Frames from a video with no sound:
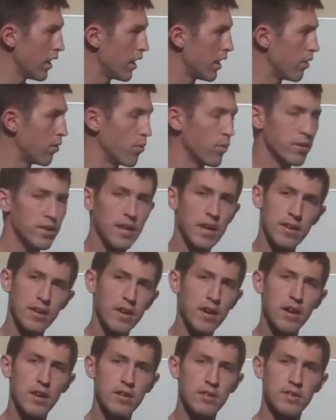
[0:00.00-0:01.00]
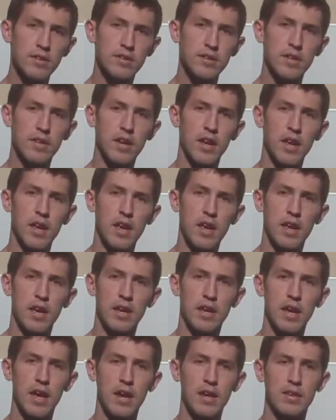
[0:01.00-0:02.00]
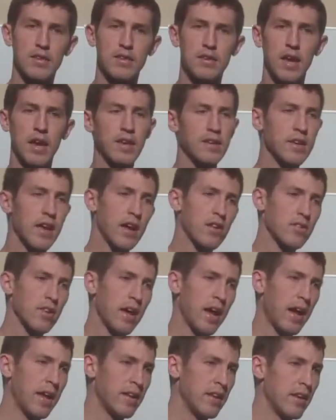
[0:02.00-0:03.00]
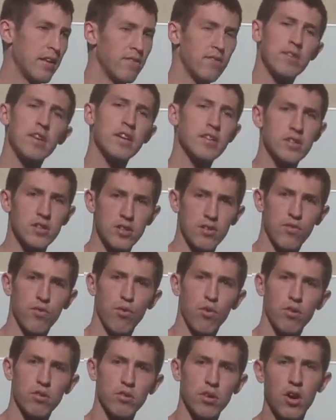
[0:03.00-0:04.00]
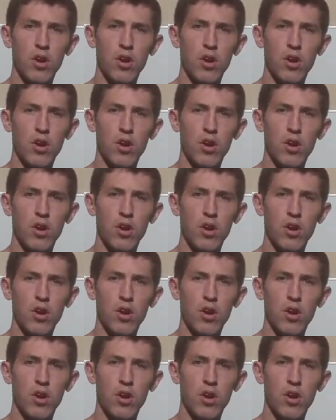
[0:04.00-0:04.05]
And what that does is it kind of takes out the idea of distance for us.